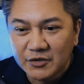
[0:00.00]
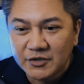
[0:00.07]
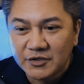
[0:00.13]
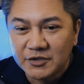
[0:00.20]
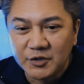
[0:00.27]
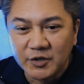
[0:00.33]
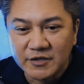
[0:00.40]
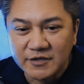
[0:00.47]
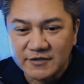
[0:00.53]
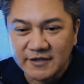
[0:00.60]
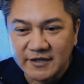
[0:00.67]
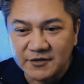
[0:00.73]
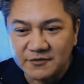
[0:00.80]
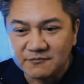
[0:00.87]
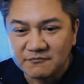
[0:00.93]
you can just
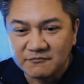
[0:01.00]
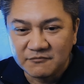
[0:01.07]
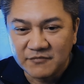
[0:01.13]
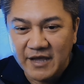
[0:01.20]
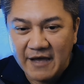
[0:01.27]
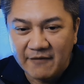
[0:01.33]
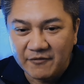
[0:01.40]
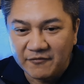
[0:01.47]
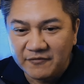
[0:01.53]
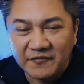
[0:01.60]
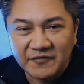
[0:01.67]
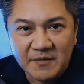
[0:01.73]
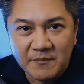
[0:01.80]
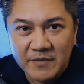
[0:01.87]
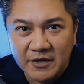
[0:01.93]
like have a
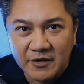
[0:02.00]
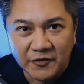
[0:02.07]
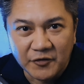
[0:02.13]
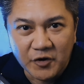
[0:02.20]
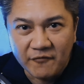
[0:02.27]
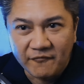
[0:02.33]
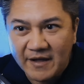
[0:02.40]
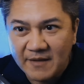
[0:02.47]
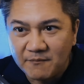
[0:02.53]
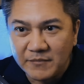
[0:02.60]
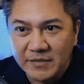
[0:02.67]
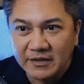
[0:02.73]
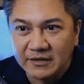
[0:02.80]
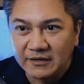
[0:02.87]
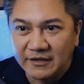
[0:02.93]
50 mil 35
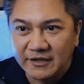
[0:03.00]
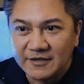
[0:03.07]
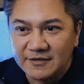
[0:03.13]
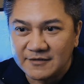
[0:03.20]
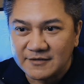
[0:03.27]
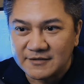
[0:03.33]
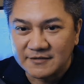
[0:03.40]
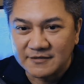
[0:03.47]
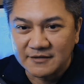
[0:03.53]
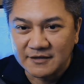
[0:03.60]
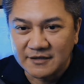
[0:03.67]
mil lens.